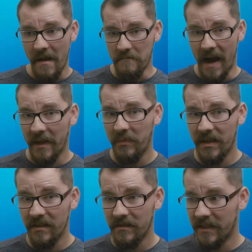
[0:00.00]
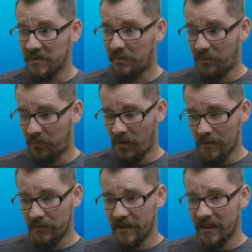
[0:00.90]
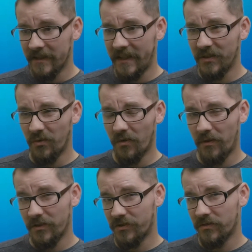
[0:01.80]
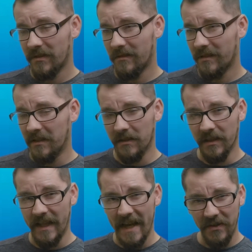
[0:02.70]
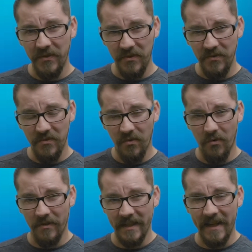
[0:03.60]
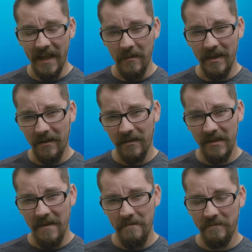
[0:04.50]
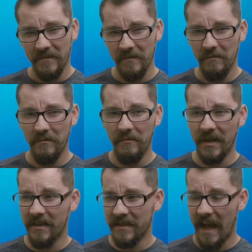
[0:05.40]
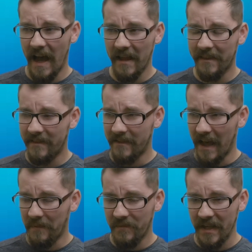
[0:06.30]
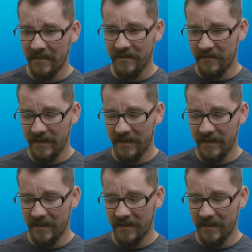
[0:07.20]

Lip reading: My opinion is probably going to lean towards Latitude or Dynamic, because I think